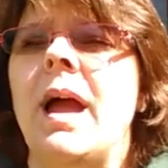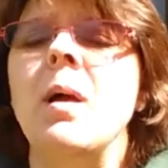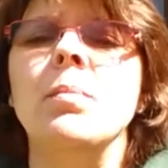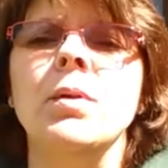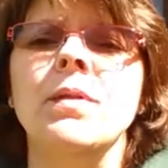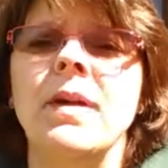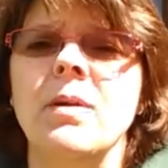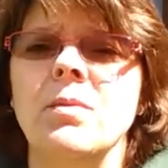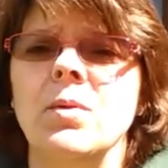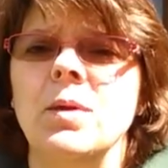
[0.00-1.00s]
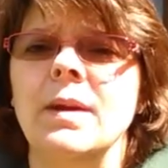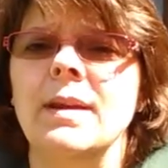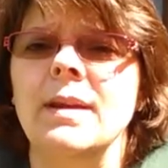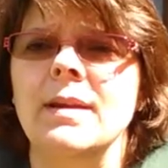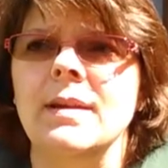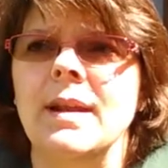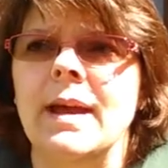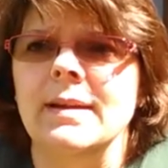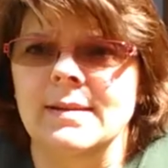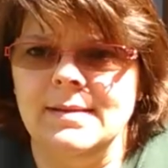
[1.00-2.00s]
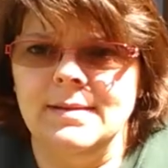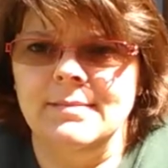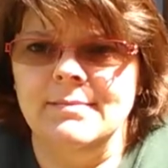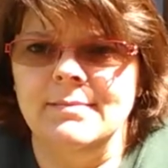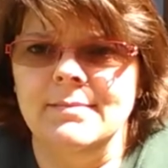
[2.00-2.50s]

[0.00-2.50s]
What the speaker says: hypothyroiditis,